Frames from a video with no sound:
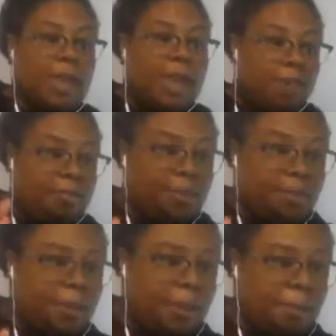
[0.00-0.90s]

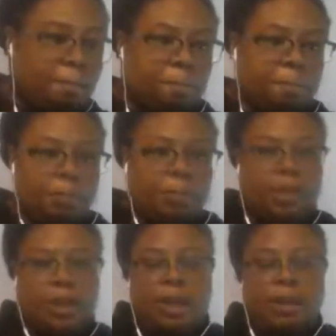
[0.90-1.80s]
everything.
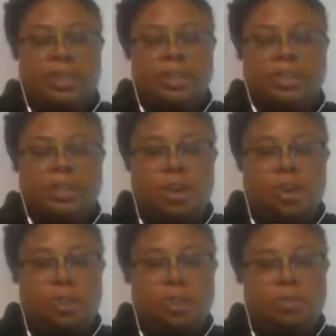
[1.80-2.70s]

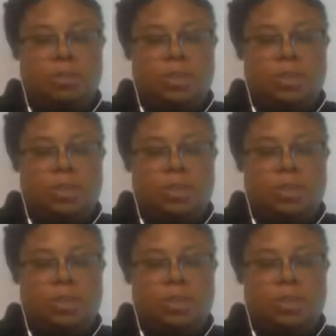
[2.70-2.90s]
So,